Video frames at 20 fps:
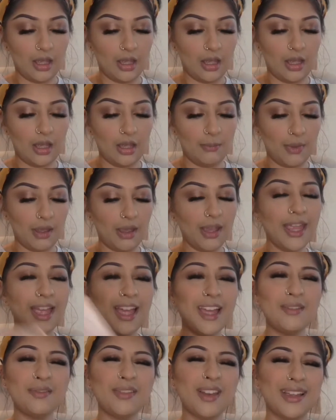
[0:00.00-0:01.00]
I
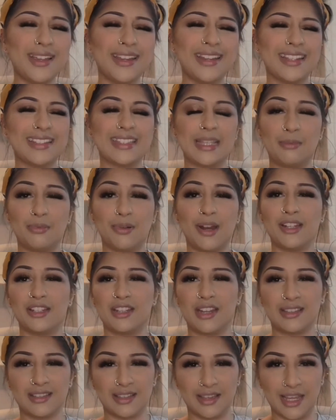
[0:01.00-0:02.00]
have like
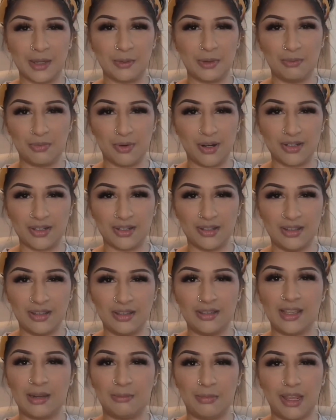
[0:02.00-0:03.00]
separation anxiety with
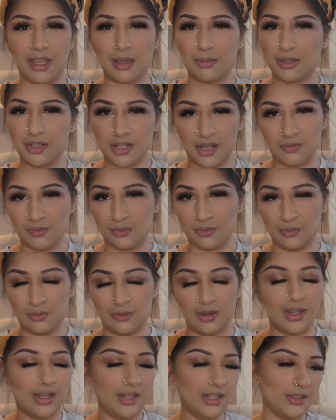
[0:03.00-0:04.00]
brushes and makeup in general.
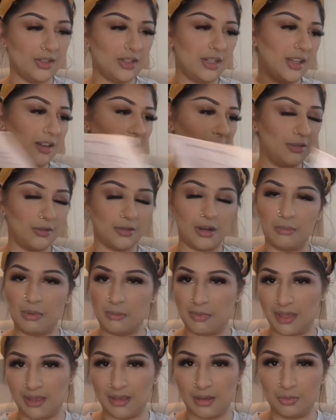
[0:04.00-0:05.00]
I literally can't throw out my
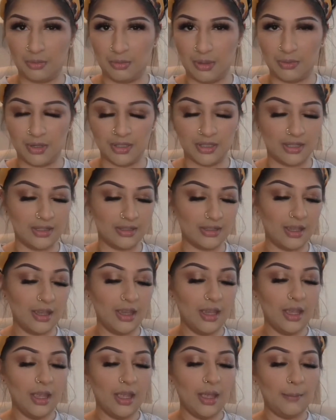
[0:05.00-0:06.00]
makeup on my brushes.
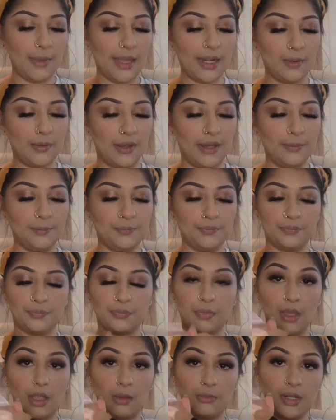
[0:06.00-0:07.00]
But anyway,
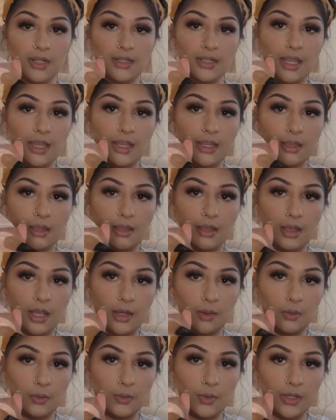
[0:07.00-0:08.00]
I'm going to take, I
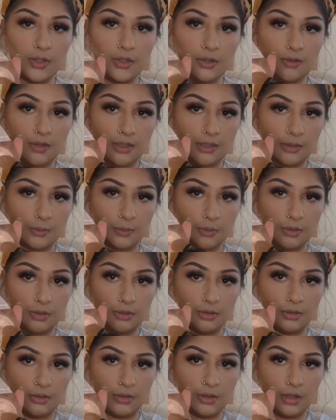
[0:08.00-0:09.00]
always use this
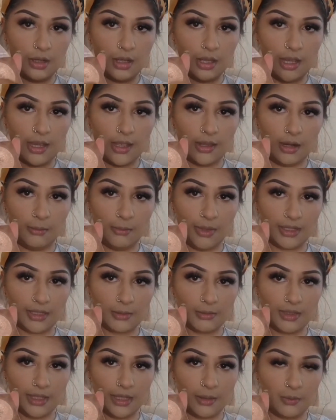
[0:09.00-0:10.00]
one and I mix
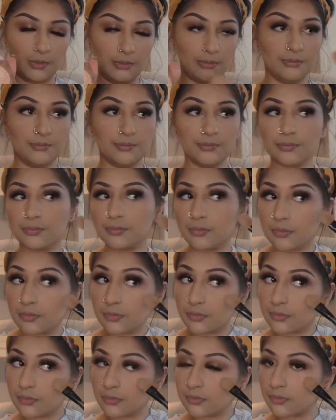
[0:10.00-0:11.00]
it with that one.
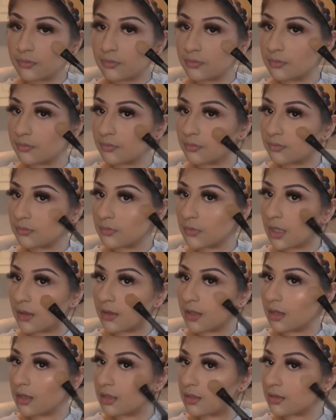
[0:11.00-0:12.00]
And
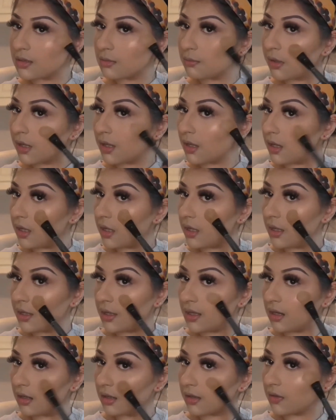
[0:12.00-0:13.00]
then I just apply
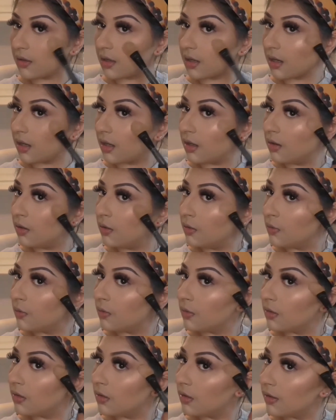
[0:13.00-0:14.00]
it. Look at the glow.
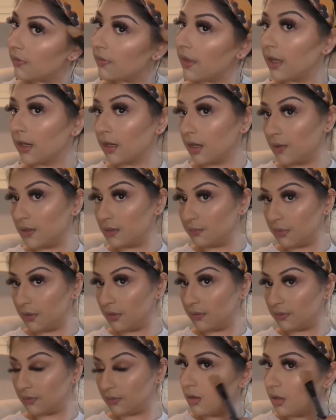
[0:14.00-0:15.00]
That glow is
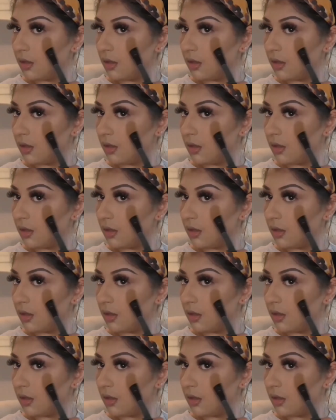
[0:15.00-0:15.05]
beautiful.